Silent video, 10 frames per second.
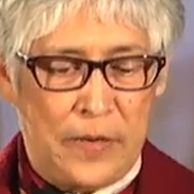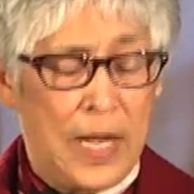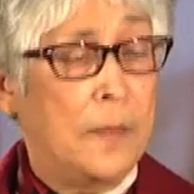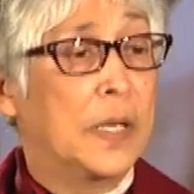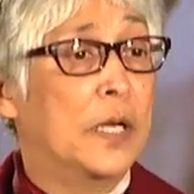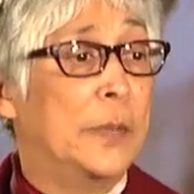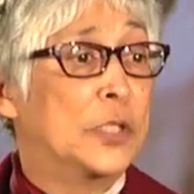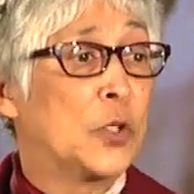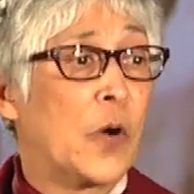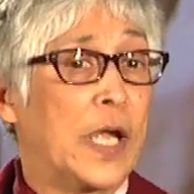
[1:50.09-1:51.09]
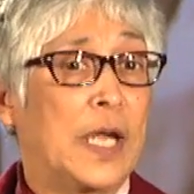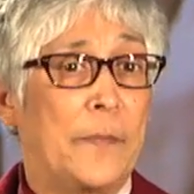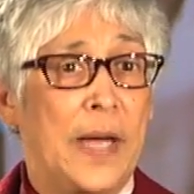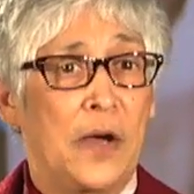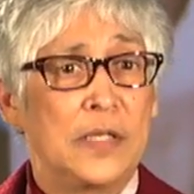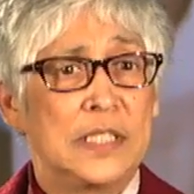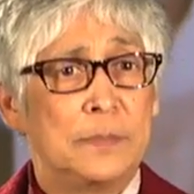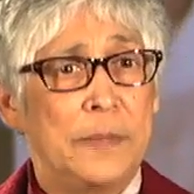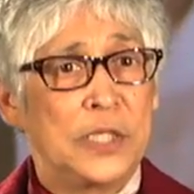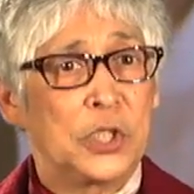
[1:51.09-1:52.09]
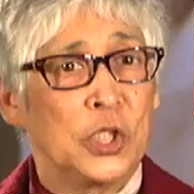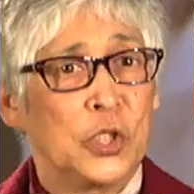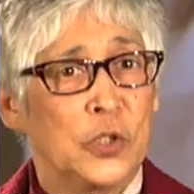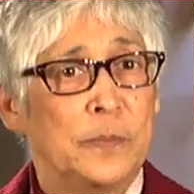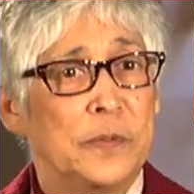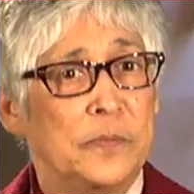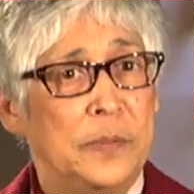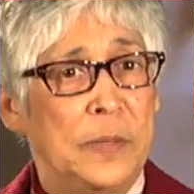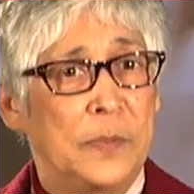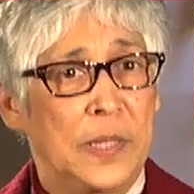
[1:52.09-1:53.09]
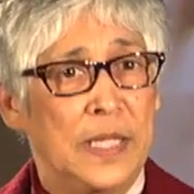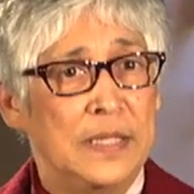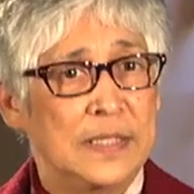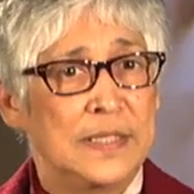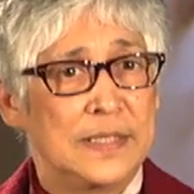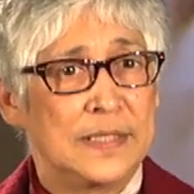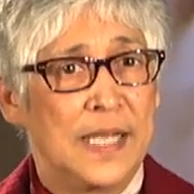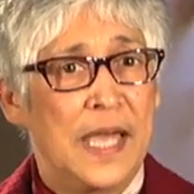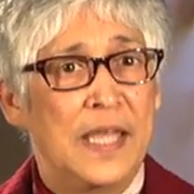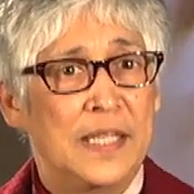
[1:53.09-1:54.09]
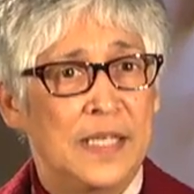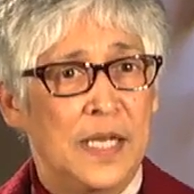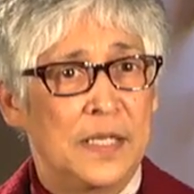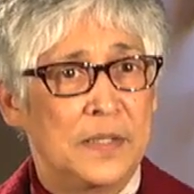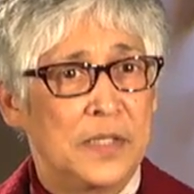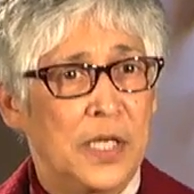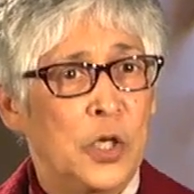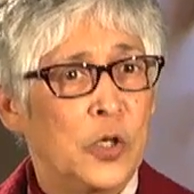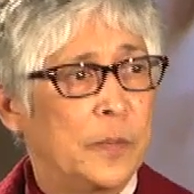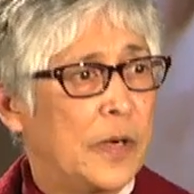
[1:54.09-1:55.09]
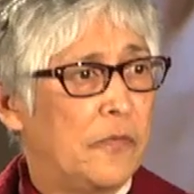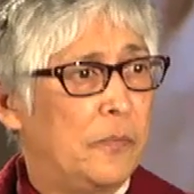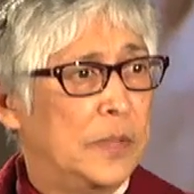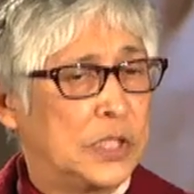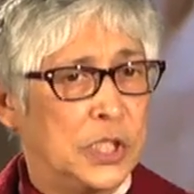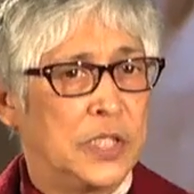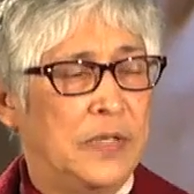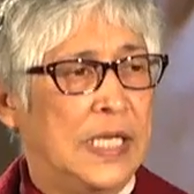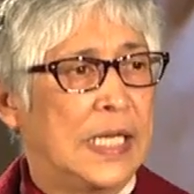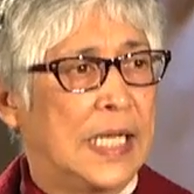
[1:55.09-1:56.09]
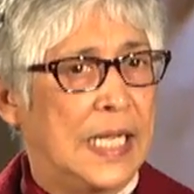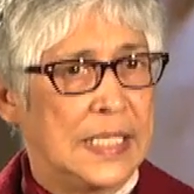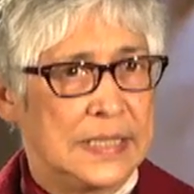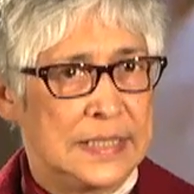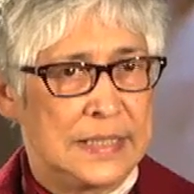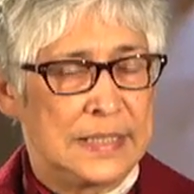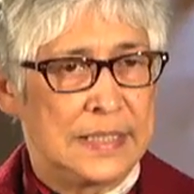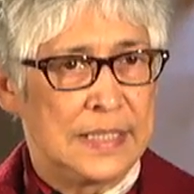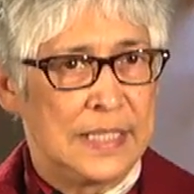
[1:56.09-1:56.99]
I'm going to be talking about a special group of people, and this is a group of missionary kids.